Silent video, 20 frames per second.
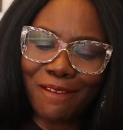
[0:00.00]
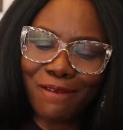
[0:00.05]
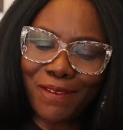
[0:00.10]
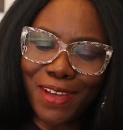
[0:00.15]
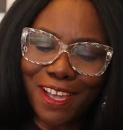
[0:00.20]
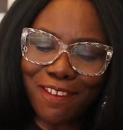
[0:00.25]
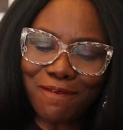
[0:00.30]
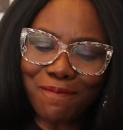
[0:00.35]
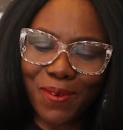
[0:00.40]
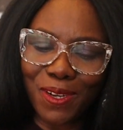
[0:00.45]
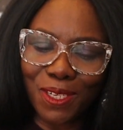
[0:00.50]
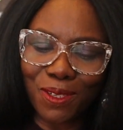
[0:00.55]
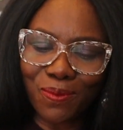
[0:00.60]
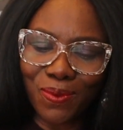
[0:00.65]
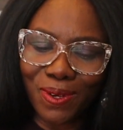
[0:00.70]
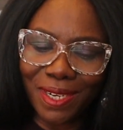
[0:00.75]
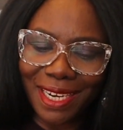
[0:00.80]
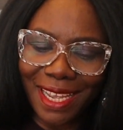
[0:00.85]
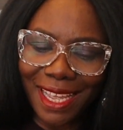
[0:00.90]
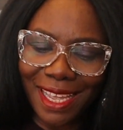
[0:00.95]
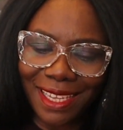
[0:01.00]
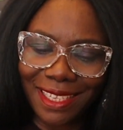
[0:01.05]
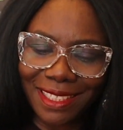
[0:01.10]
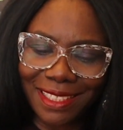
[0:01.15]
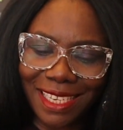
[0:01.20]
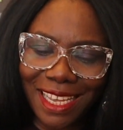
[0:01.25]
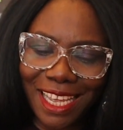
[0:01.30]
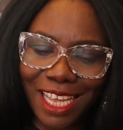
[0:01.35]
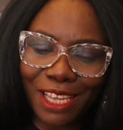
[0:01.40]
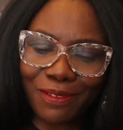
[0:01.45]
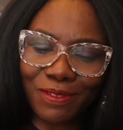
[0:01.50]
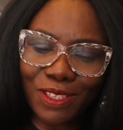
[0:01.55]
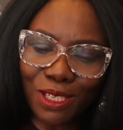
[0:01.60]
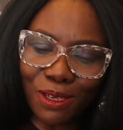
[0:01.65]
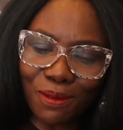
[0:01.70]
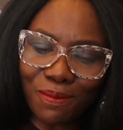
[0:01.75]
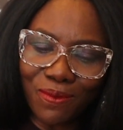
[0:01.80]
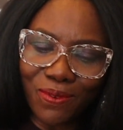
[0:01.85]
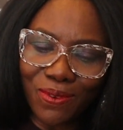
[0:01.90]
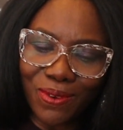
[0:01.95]
5.18, if
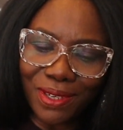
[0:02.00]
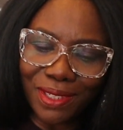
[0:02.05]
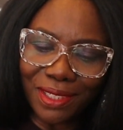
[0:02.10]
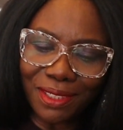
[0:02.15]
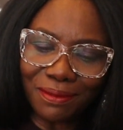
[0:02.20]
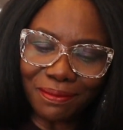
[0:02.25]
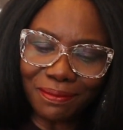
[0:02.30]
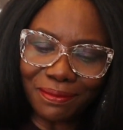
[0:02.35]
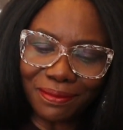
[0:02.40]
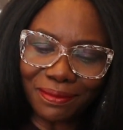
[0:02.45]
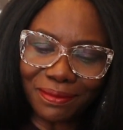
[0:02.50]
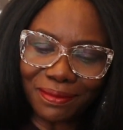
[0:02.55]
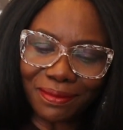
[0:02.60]
someone